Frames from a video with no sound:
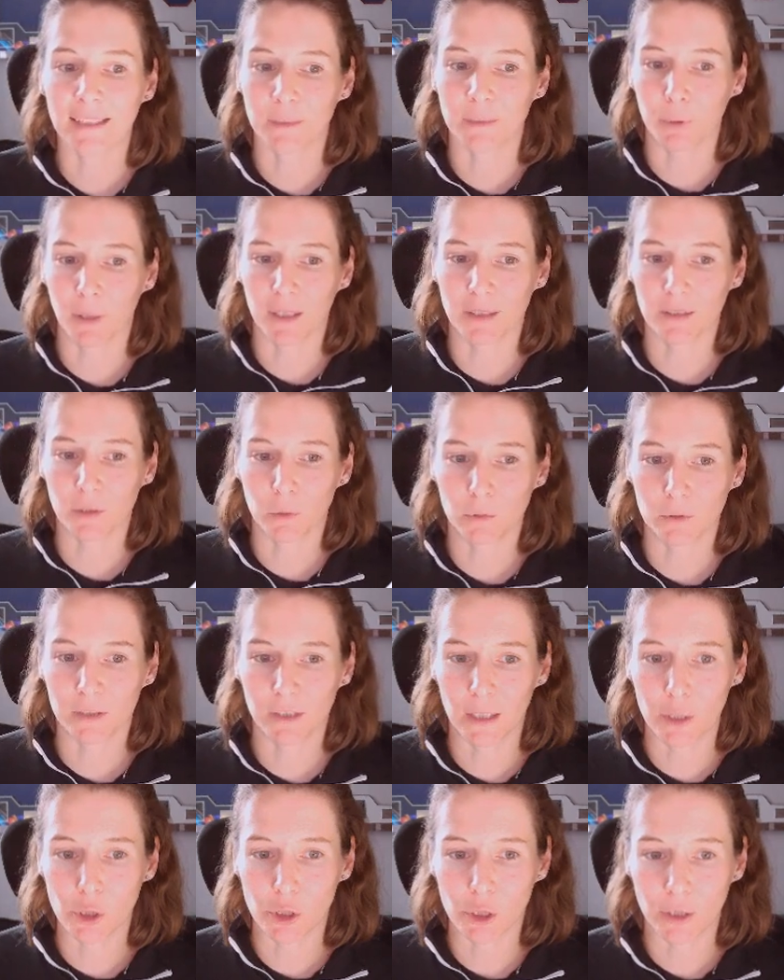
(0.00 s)
as a practical
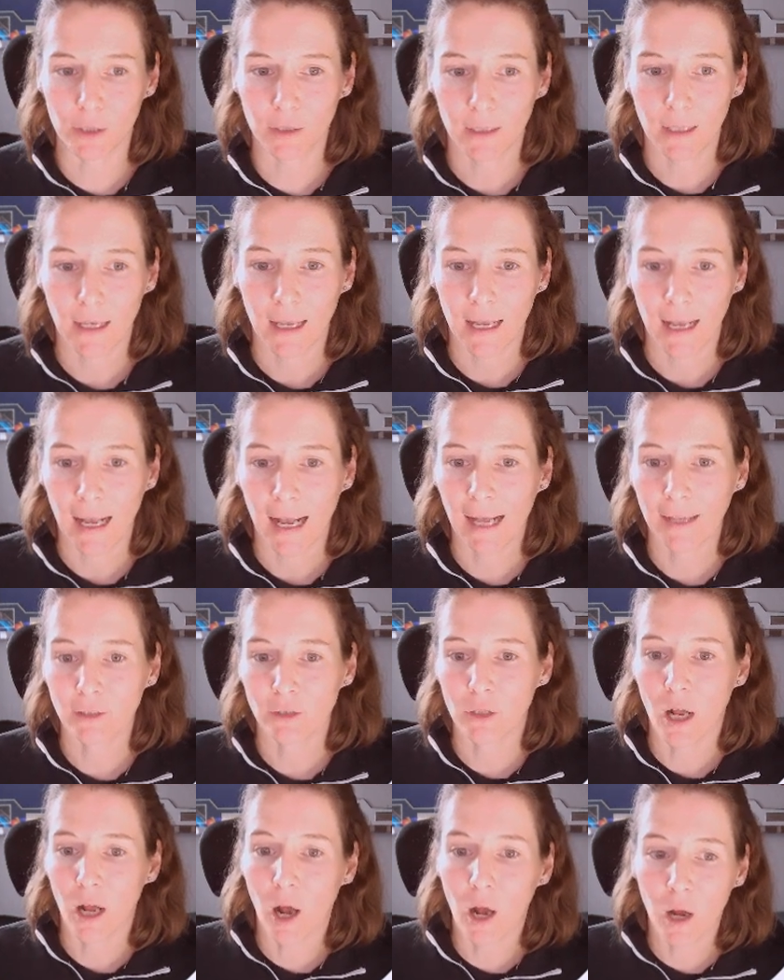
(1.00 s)
solution
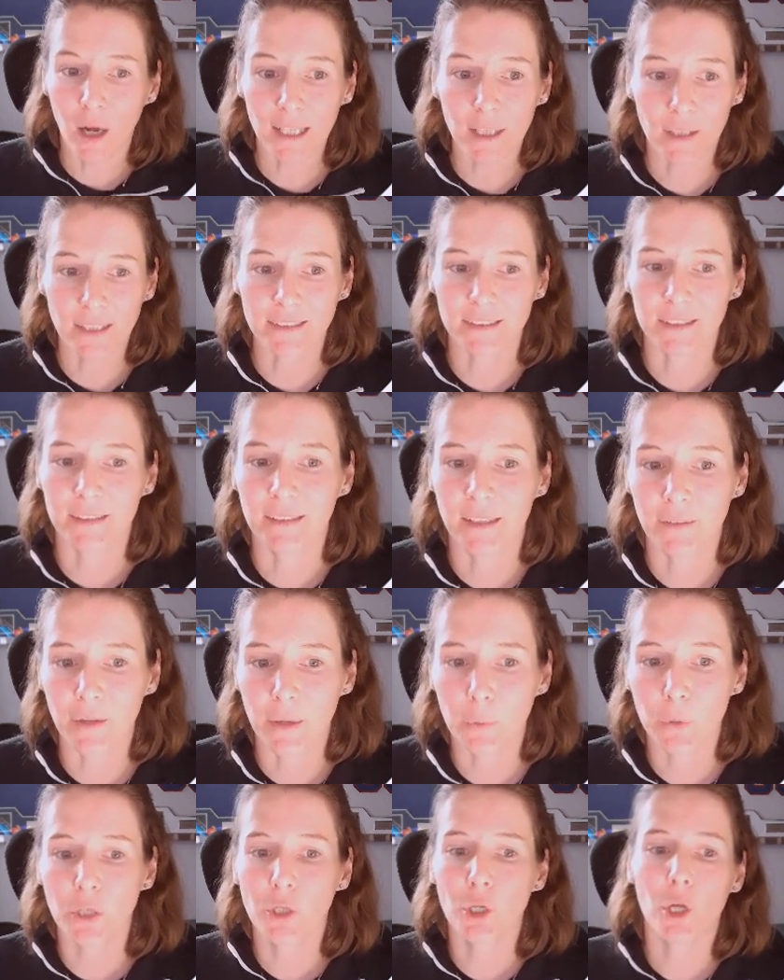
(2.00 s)
and highlighted that
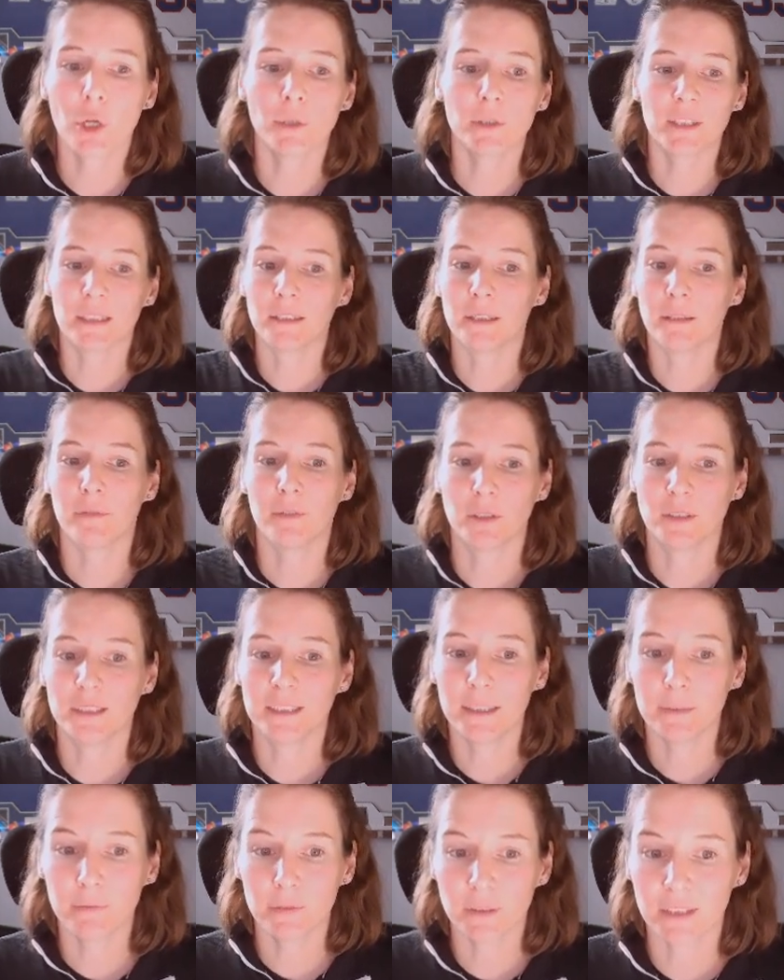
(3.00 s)
there were no
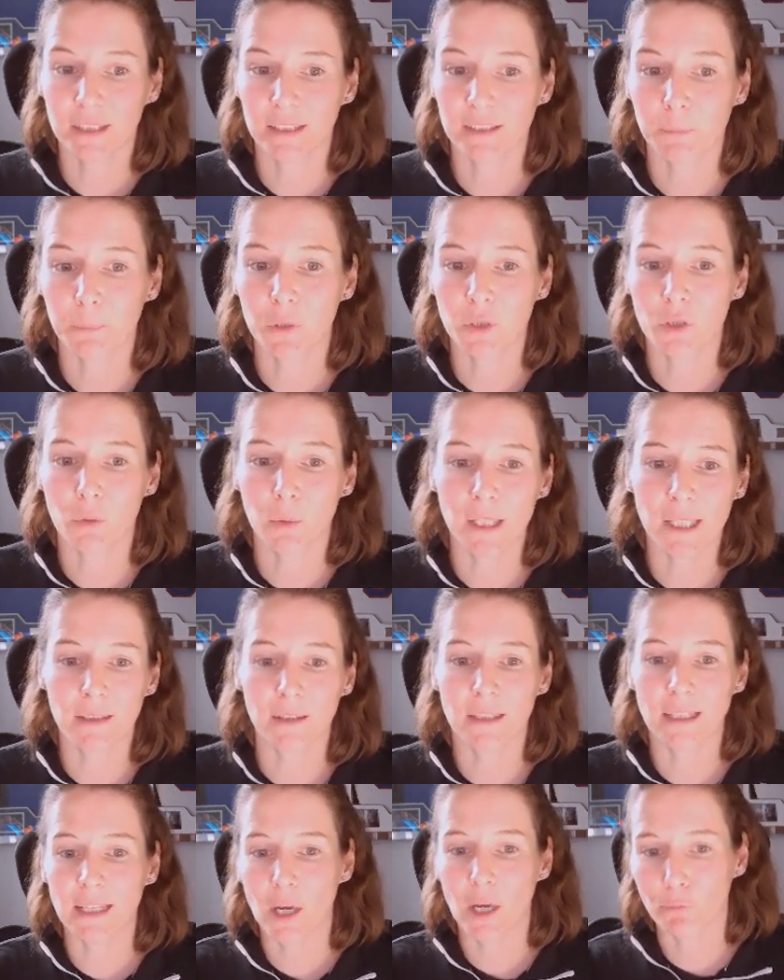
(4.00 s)
significant differences
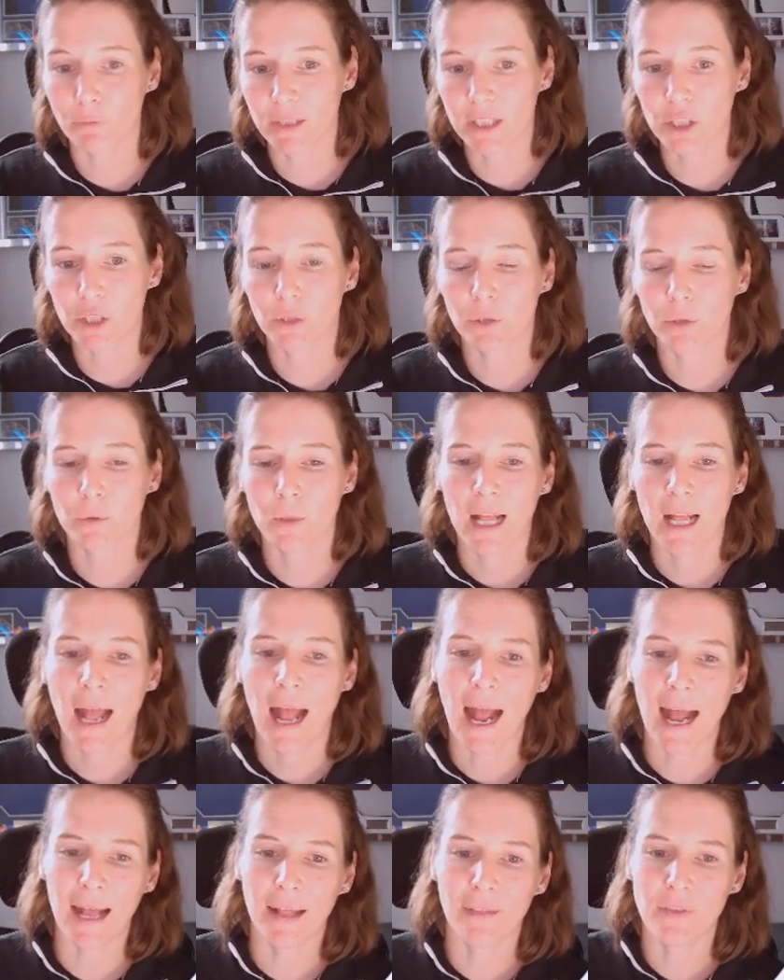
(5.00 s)
between the original
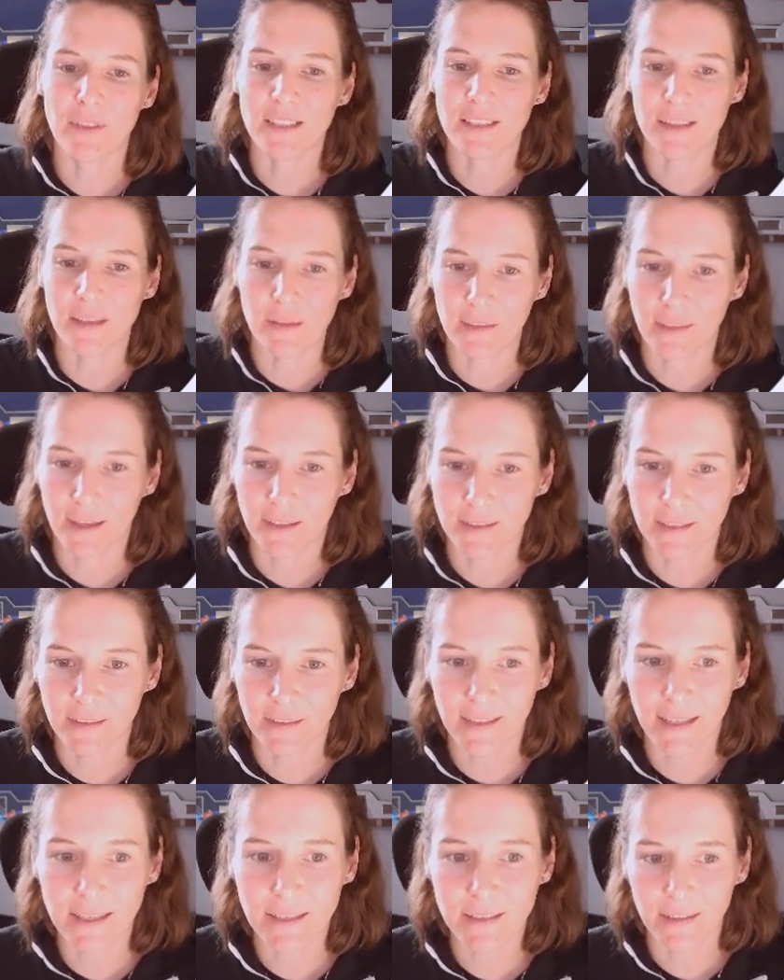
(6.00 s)
and the
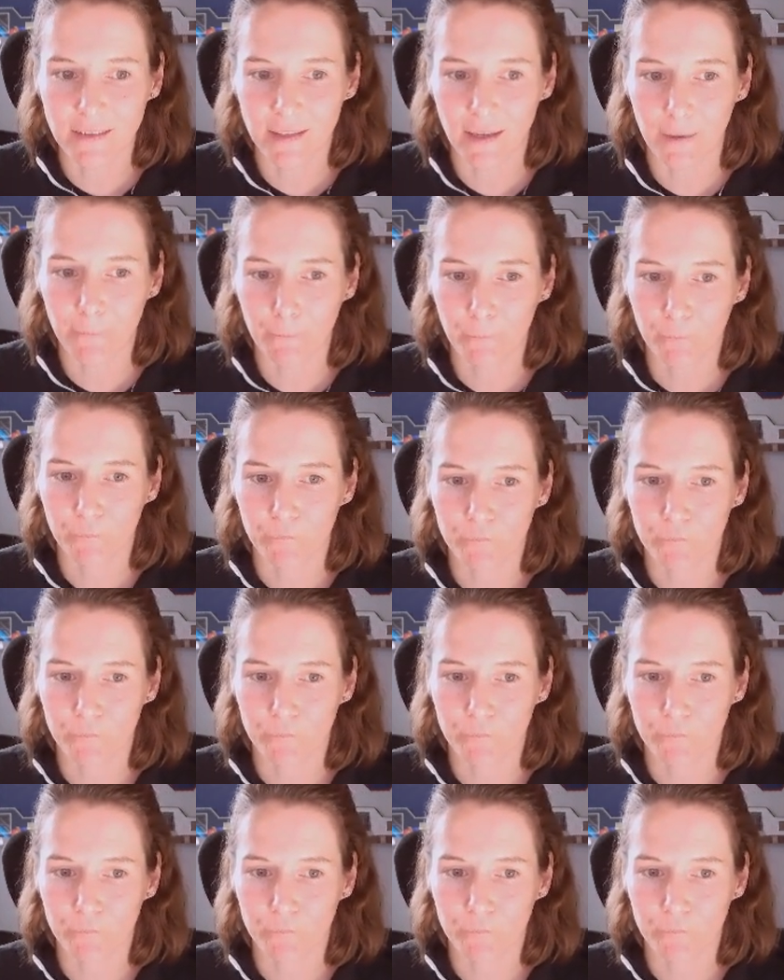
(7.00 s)
synthetic data set.